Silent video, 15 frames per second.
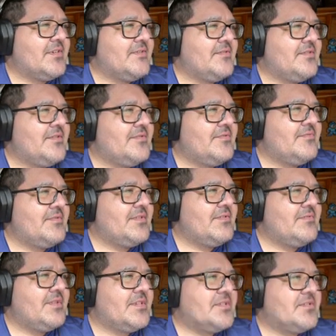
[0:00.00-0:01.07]
you you don't we
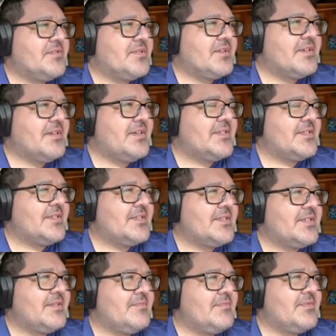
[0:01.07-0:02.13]
don't want you in our contest
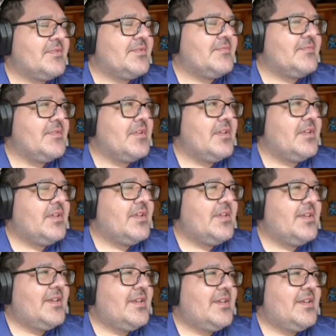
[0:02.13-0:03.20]
anymore
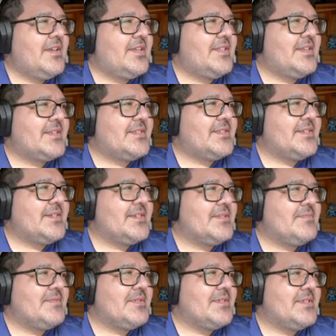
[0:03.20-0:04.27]
and that
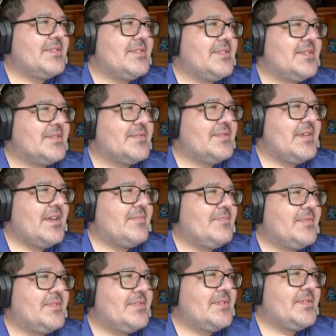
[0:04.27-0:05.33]
sucks but that's what
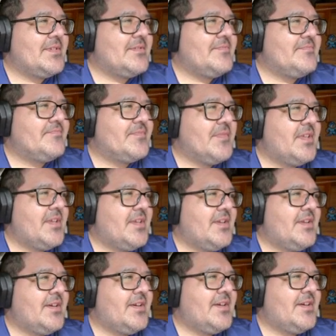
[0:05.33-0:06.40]
happens you know
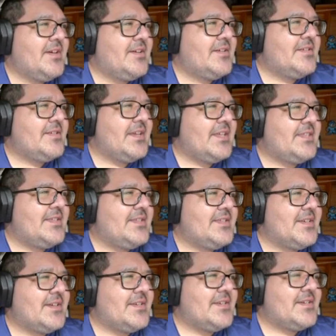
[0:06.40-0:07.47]
uh nathan's
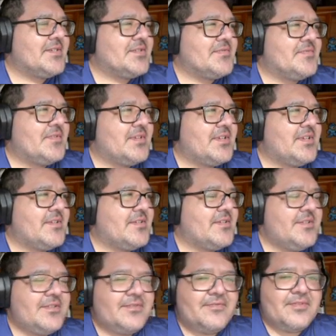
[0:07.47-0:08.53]
hot dogs are fucking
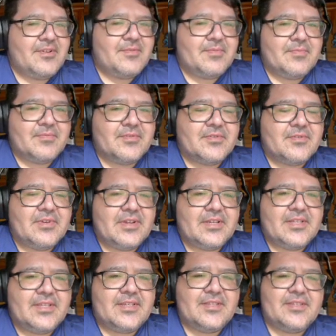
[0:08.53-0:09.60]
good if i remember
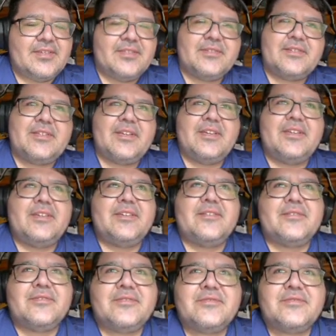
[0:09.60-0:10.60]
correctly the other day